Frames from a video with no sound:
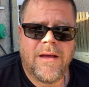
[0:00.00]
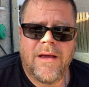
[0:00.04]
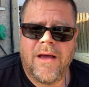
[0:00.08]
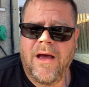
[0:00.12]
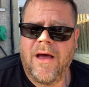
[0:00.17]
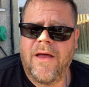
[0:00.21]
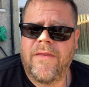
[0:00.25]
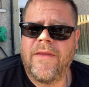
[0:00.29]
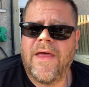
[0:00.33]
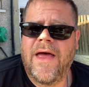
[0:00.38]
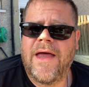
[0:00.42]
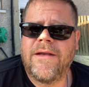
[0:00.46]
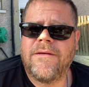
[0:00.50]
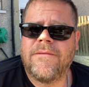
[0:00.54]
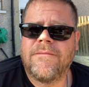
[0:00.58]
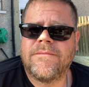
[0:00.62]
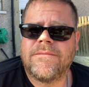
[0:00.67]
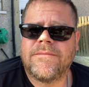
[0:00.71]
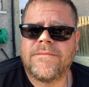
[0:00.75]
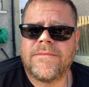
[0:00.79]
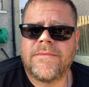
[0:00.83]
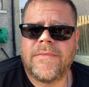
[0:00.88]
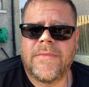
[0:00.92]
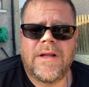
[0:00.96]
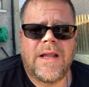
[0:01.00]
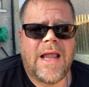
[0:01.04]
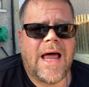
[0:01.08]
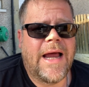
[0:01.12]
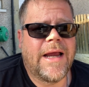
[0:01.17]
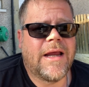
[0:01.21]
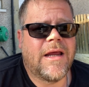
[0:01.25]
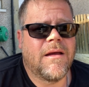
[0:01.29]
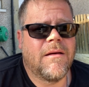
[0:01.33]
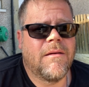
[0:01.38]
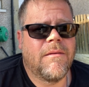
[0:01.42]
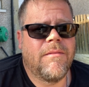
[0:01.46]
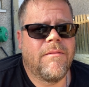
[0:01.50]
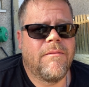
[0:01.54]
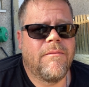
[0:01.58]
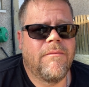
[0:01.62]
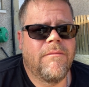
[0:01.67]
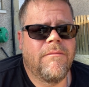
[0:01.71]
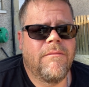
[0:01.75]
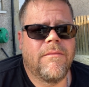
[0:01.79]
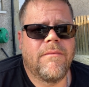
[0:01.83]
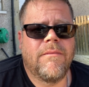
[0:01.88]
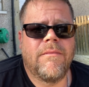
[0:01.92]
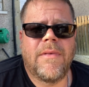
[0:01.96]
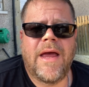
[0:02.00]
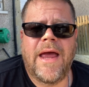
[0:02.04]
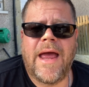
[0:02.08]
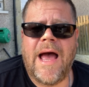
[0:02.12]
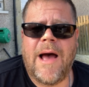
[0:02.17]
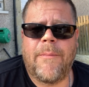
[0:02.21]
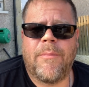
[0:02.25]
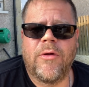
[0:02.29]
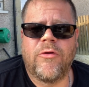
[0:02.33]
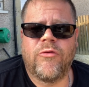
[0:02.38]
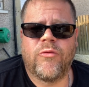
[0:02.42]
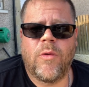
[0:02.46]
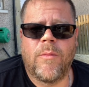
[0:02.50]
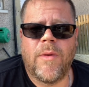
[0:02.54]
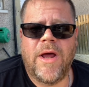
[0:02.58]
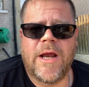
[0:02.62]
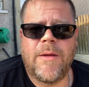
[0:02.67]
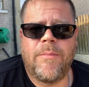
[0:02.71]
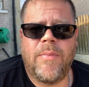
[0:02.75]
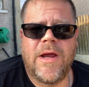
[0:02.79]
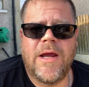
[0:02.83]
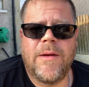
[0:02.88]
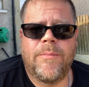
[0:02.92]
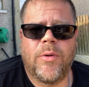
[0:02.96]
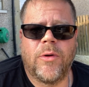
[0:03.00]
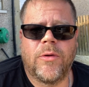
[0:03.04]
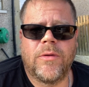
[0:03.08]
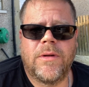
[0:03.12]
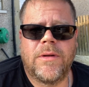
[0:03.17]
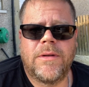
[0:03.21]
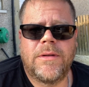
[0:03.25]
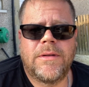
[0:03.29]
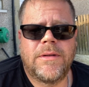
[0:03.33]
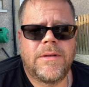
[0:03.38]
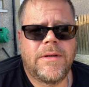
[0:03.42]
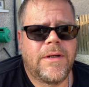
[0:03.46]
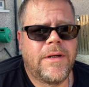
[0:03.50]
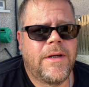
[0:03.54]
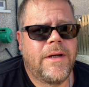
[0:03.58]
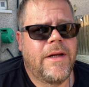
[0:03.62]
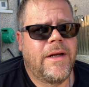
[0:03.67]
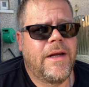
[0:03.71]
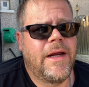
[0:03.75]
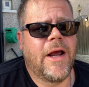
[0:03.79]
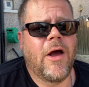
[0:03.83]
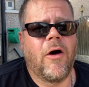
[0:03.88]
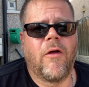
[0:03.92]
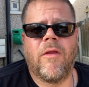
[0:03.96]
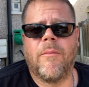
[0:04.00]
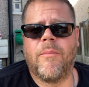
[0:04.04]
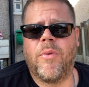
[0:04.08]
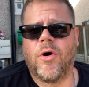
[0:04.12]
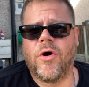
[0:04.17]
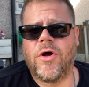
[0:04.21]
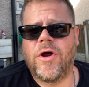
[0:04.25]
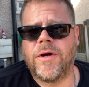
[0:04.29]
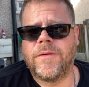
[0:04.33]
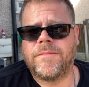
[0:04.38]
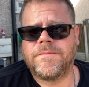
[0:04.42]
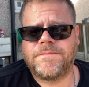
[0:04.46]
And then, like it happens with many people, he got the bug.